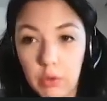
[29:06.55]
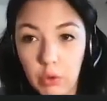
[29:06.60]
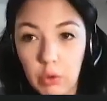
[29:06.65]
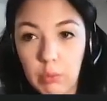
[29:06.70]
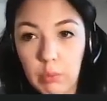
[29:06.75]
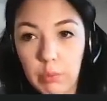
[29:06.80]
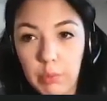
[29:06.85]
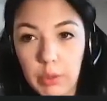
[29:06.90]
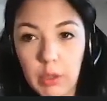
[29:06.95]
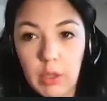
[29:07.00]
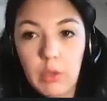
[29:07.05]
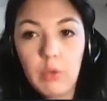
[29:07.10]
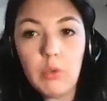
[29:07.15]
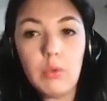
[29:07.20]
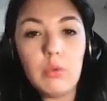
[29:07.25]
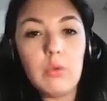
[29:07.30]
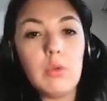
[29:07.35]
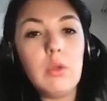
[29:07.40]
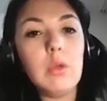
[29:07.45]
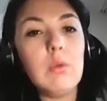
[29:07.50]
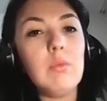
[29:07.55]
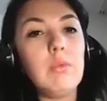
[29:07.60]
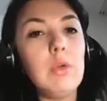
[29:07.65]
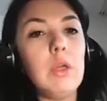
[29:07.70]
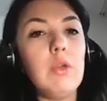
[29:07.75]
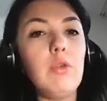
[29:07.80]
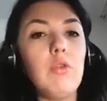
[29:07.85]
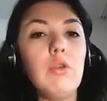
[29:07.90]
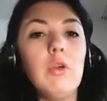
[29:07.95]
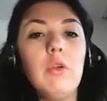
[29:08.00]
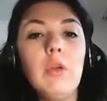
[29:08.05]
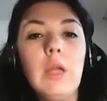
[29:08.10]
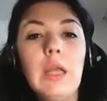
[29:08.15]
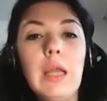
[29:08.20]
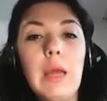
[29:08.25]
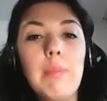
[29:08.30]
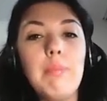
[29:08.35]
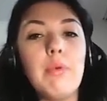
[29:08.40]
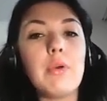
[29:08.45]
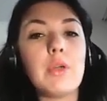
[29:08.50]
pneumoperitoneum, we inserted
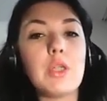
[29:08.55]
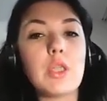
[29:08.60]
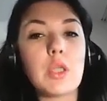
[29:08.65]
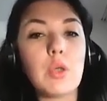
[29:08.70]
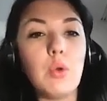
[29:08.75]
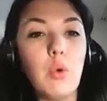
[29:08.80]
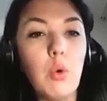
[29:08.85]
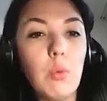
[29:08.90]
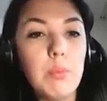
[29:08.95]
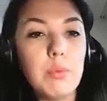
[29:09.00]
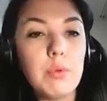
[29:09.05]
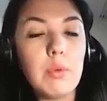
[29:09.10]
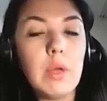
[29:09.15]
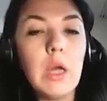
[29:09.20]
laparoscope.